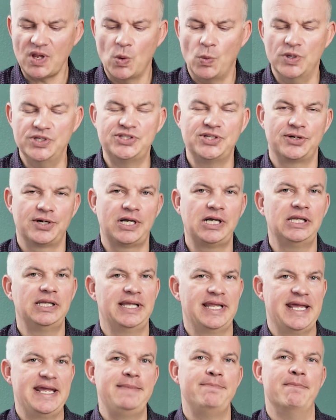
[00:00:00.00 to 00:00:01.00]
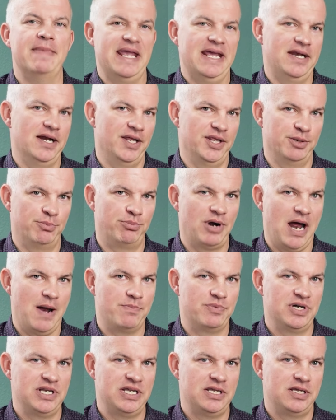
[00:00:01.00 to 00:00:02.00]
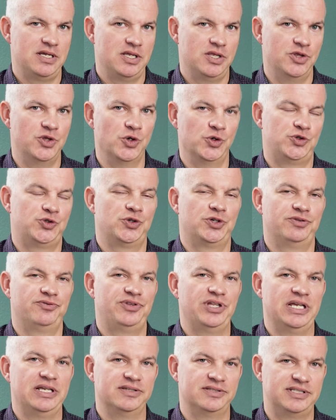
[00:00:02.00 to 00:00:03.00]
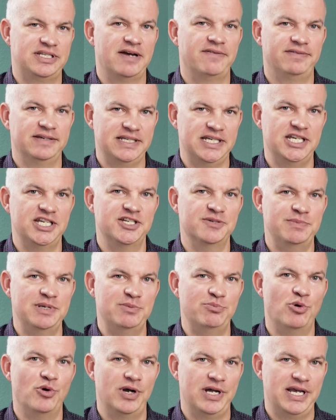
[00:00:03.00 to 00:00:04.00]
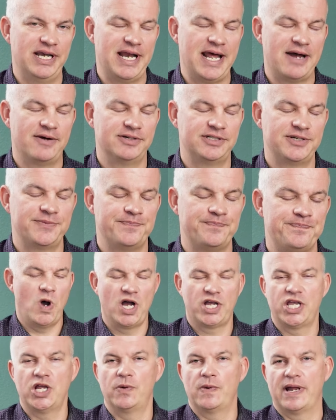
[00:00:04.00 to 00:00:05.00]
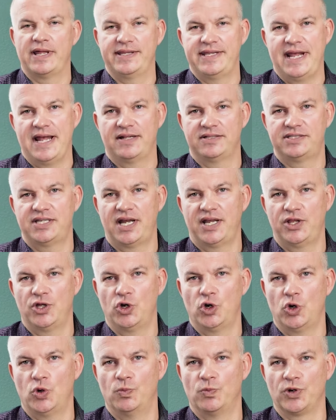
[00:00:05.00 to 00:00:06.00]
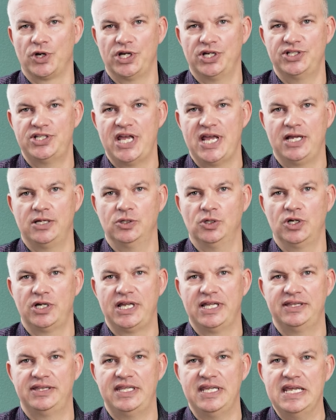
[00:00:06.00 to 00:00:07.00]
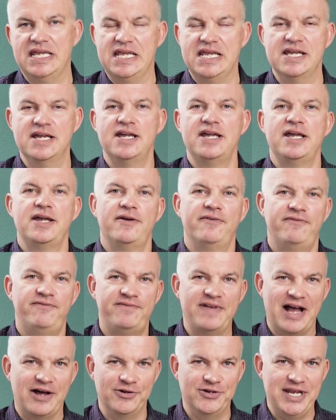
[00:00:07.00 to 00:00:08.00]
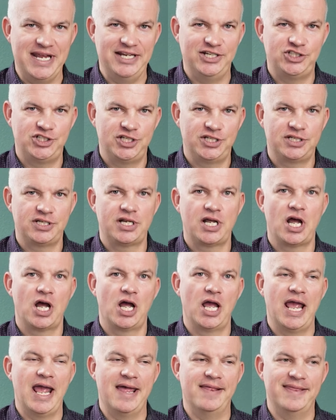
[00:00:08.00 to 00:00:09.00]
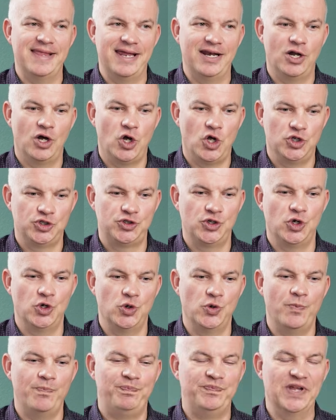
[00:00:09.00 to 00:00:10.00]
Was there a claim made on the property? Those sort of things definitely need to be pointed out. Walking around the outside of the home, we're going to take a look at the foundation and then also